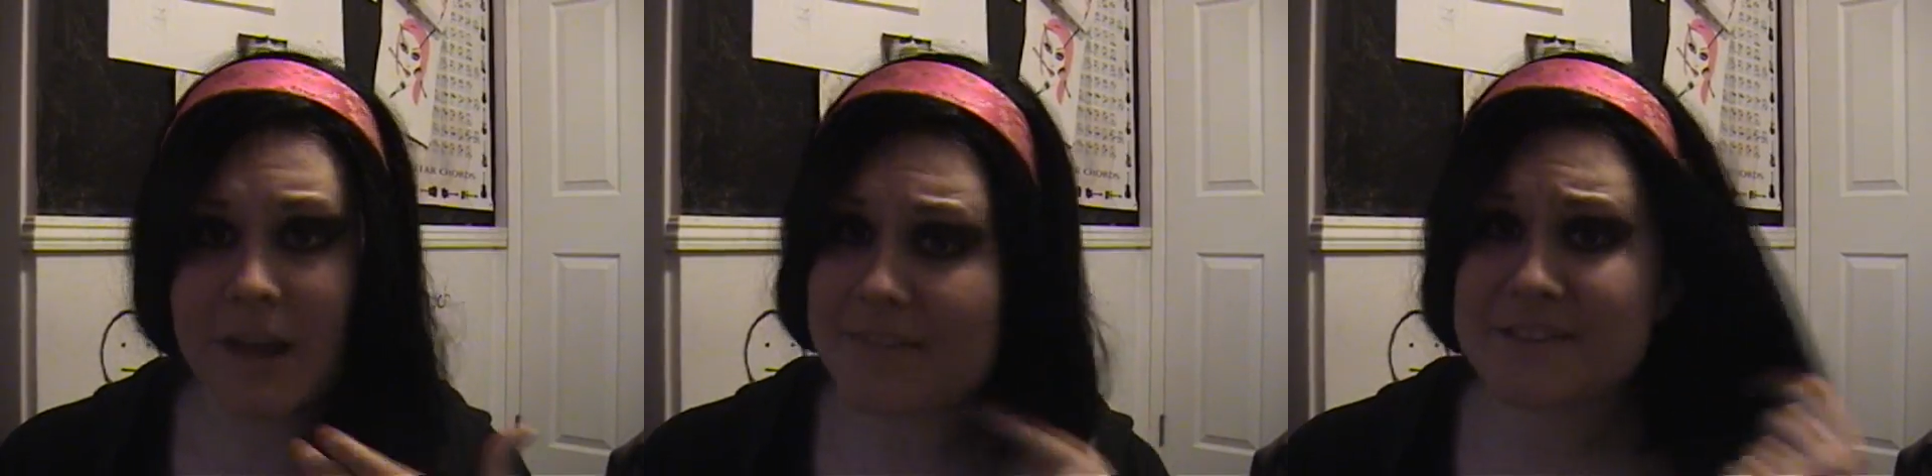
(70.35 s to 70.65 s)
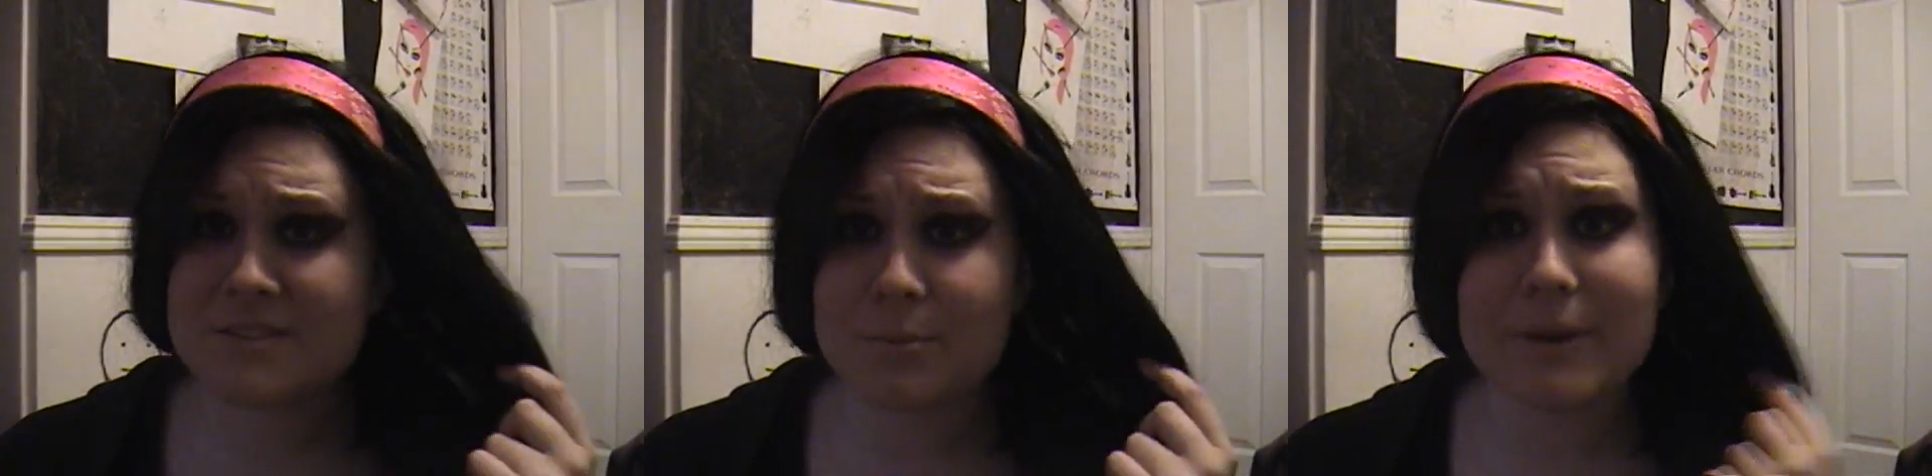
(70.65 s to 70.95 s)
And
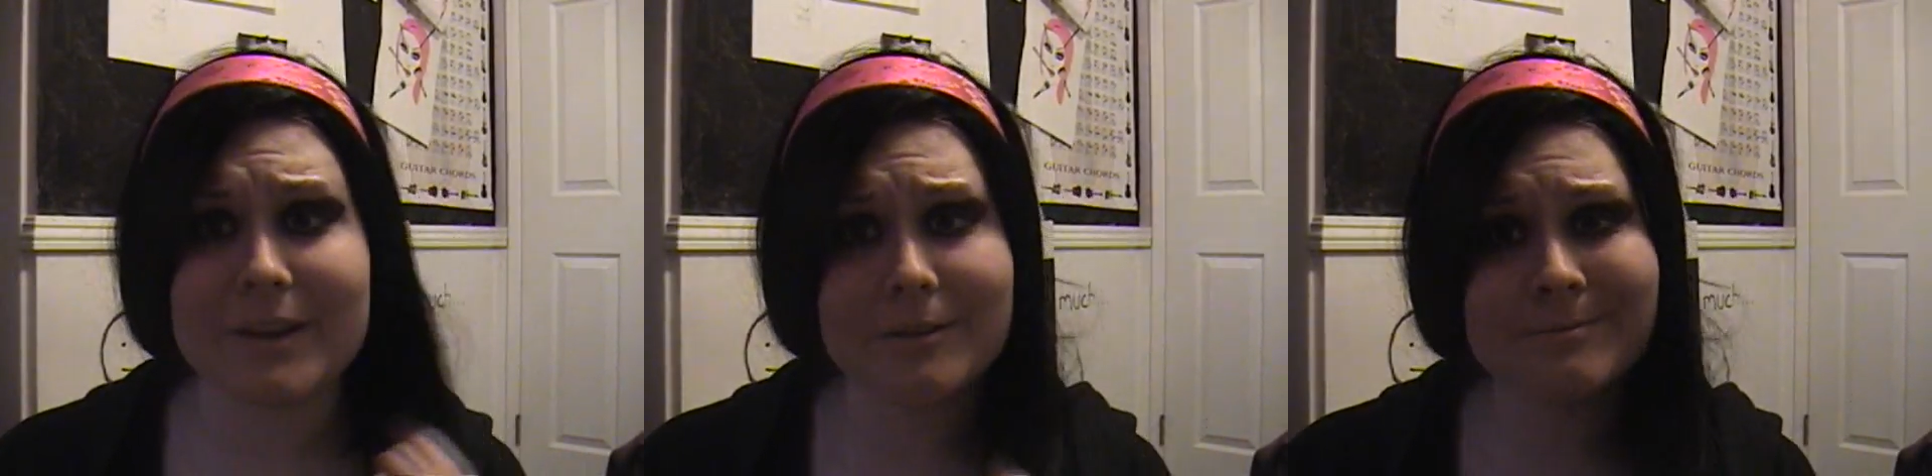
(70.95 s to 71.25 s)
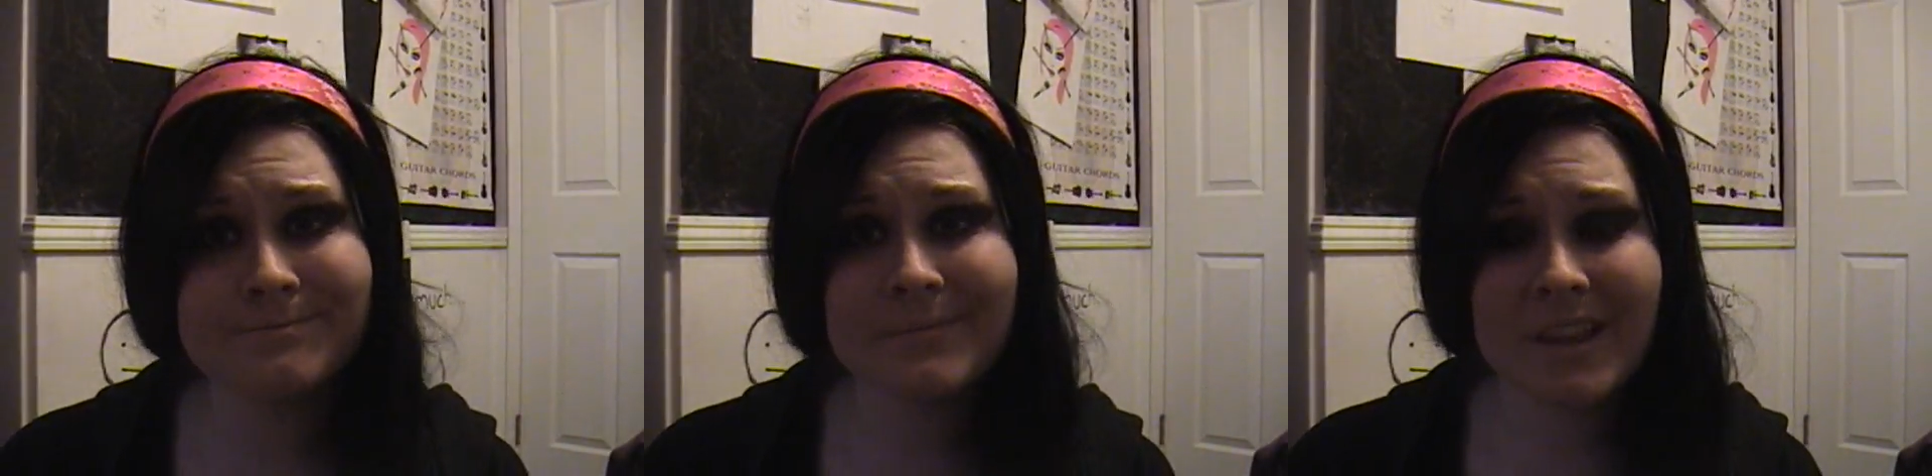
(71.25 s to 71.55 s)
this is a wig.
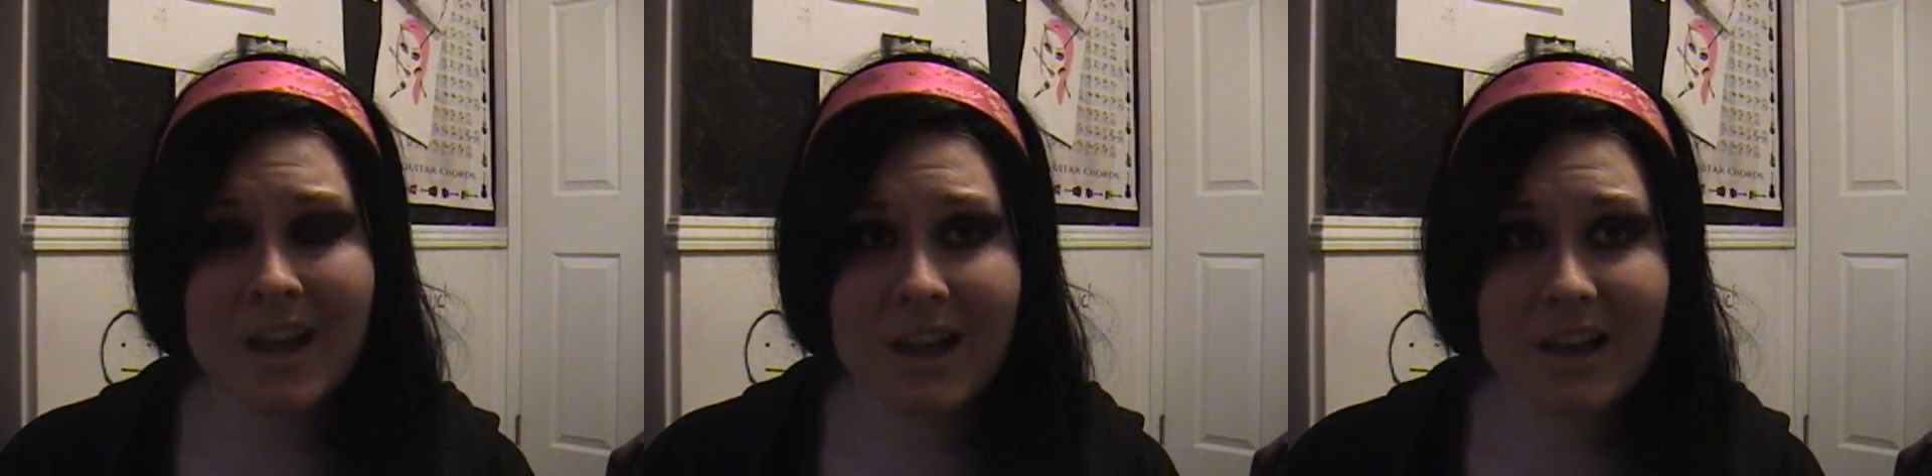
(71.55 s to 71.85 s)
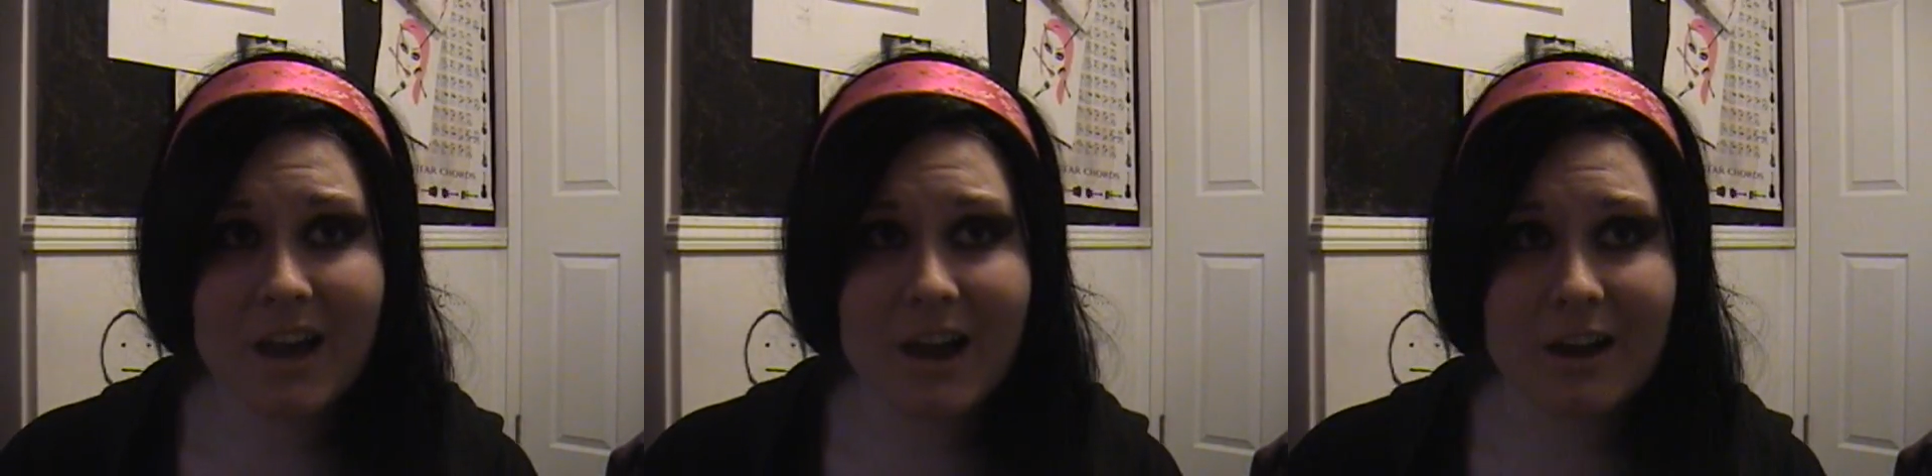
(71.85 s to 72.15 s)

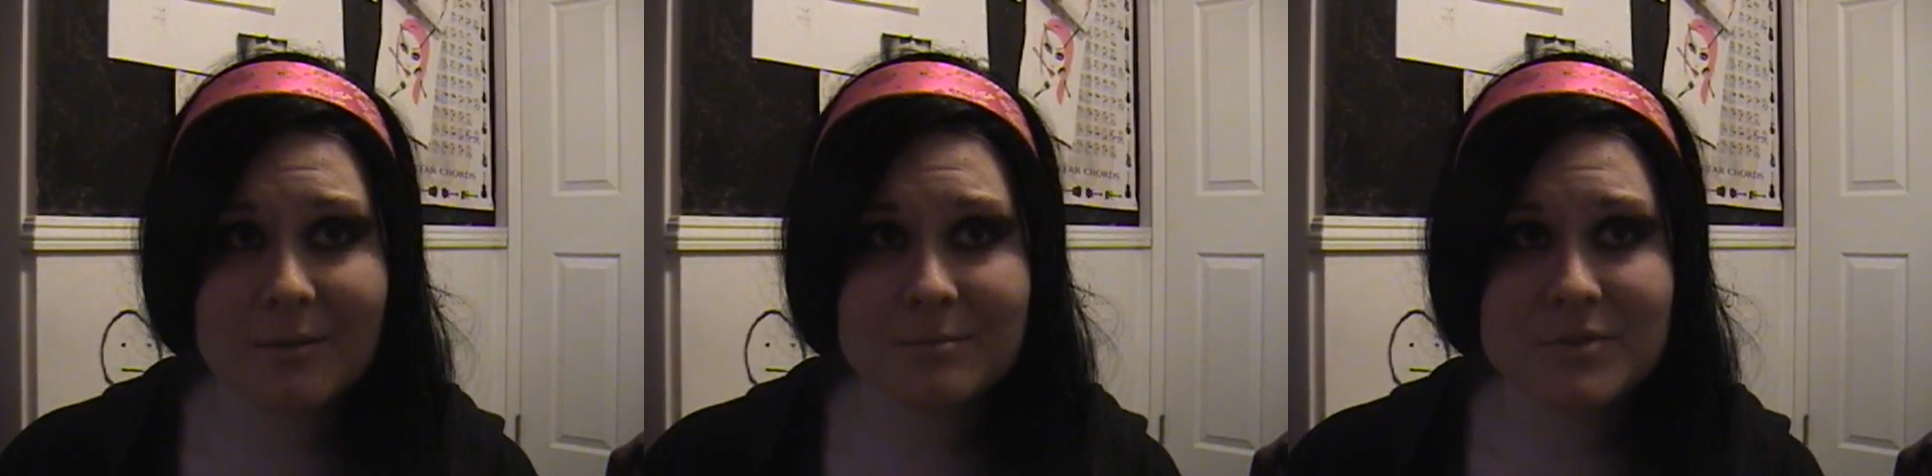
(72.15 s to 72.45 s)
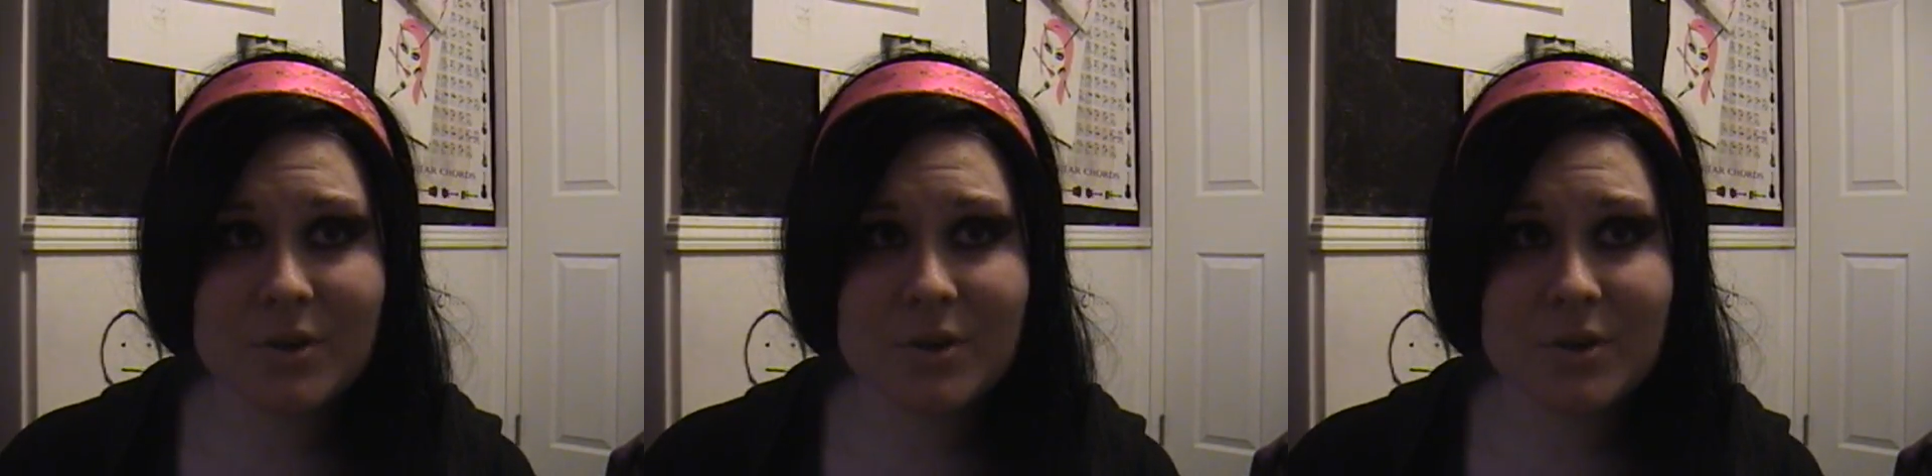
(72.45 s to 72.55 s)
Um,